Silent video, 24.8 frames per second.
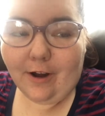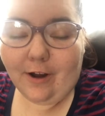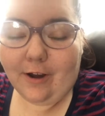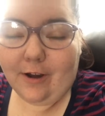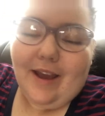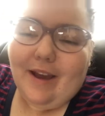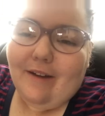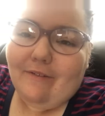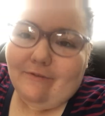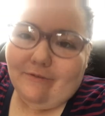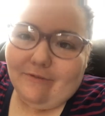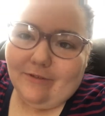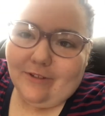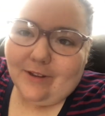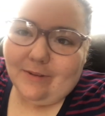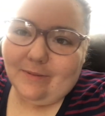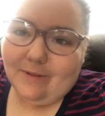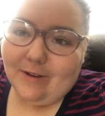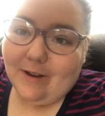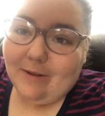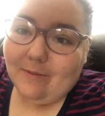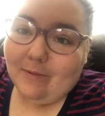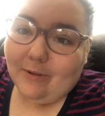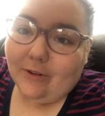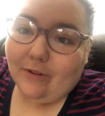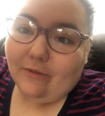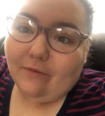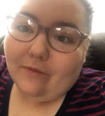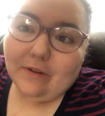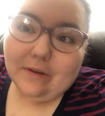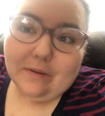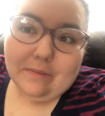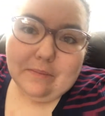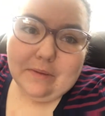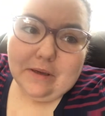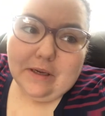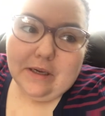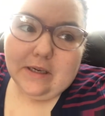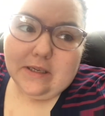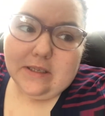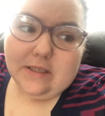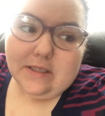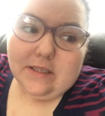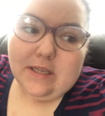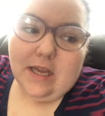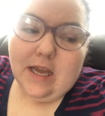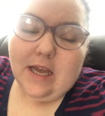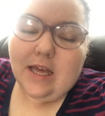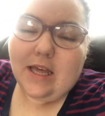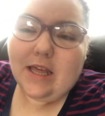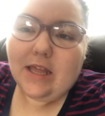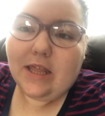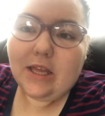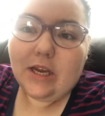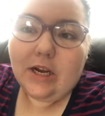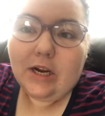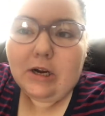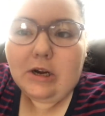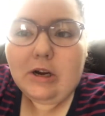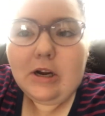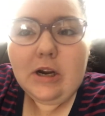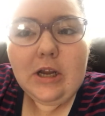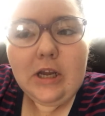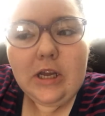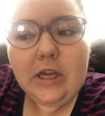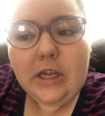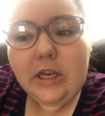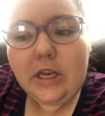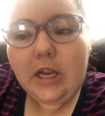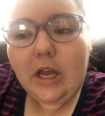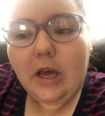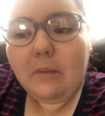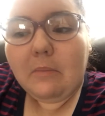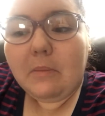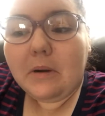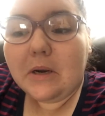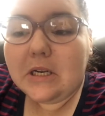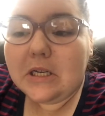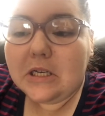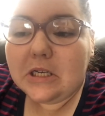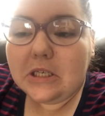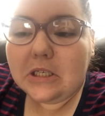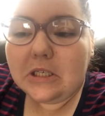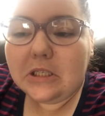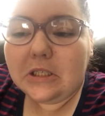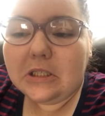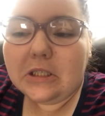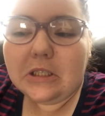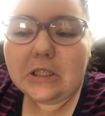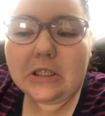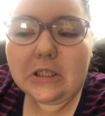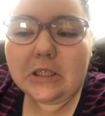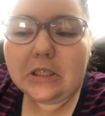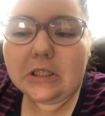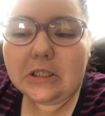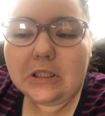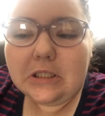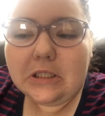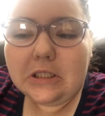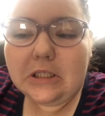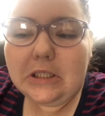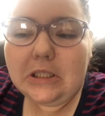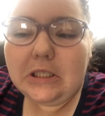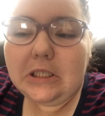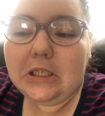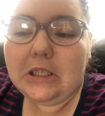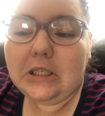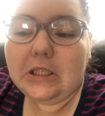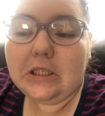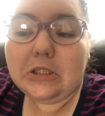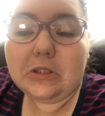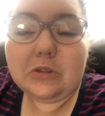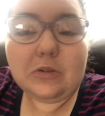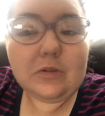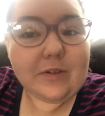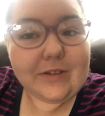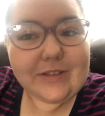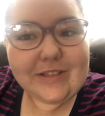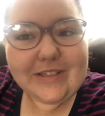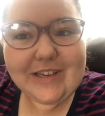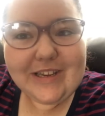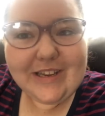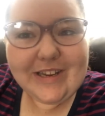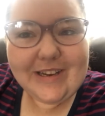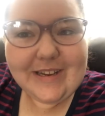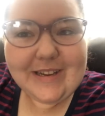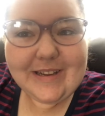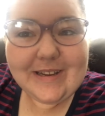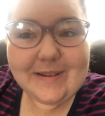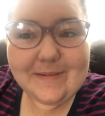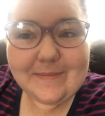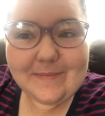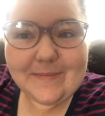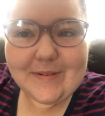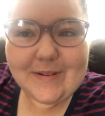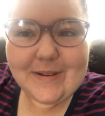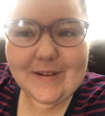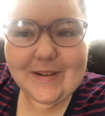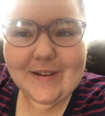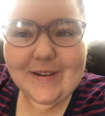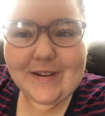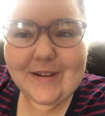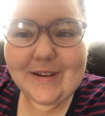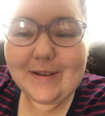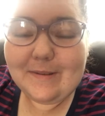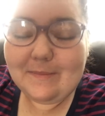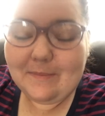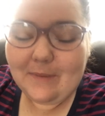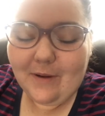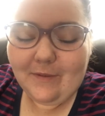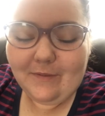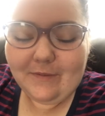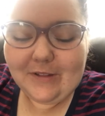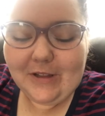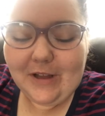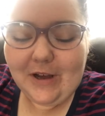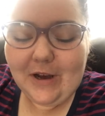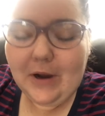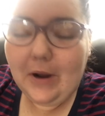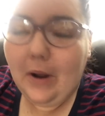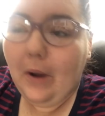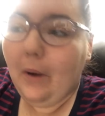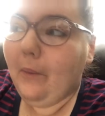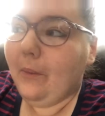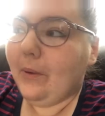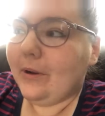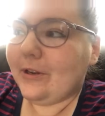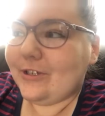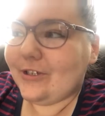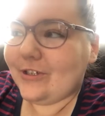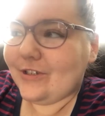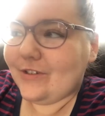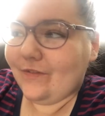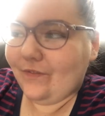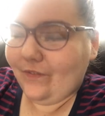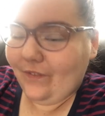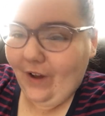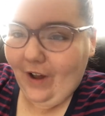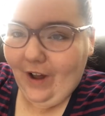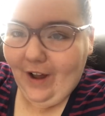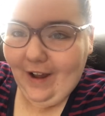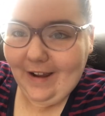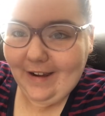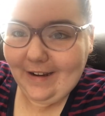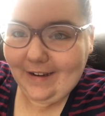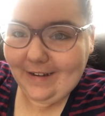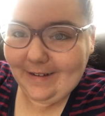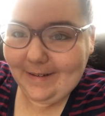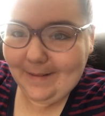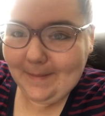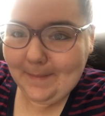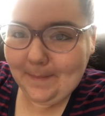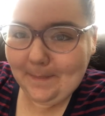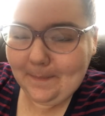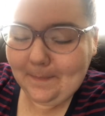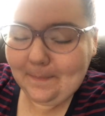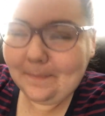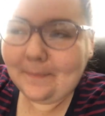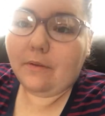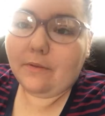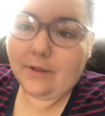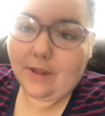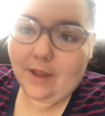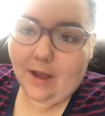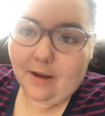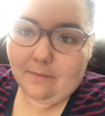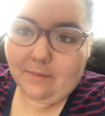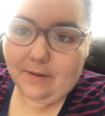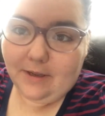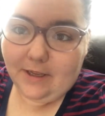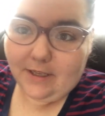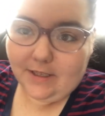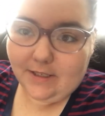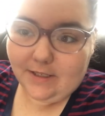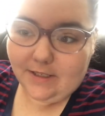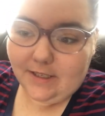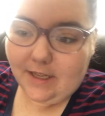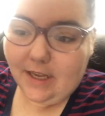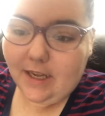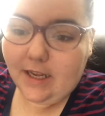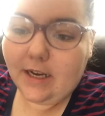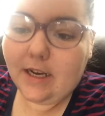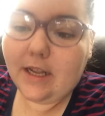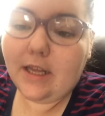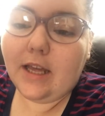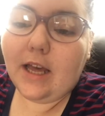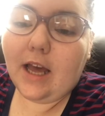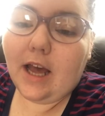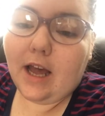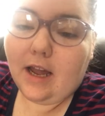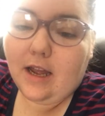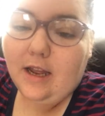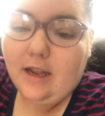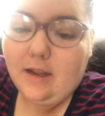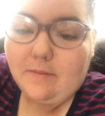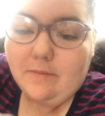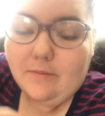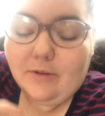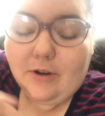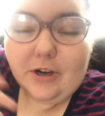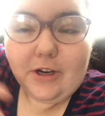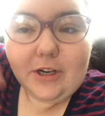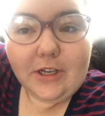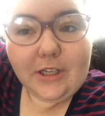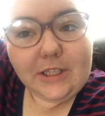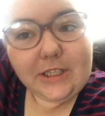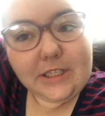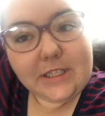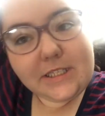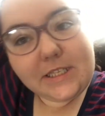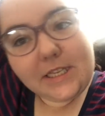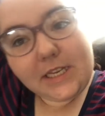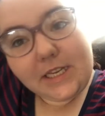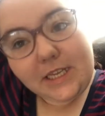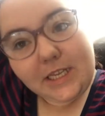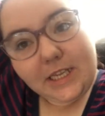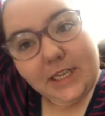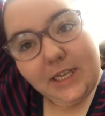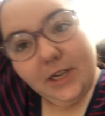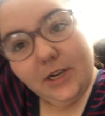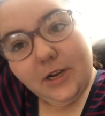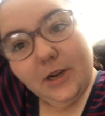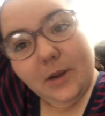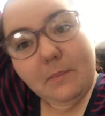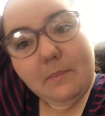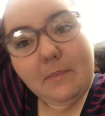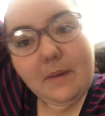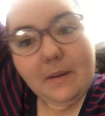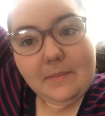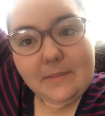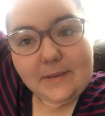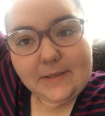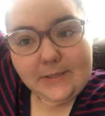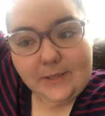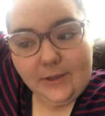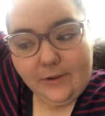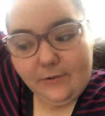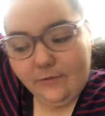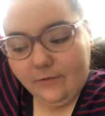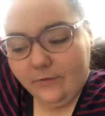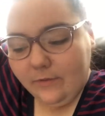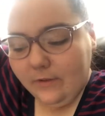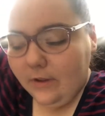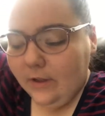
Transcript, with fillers: I haven't really been able to film because they're not particularly interested in being in my vlog, which is fine. With that being said, I'm currently sitting here by myself.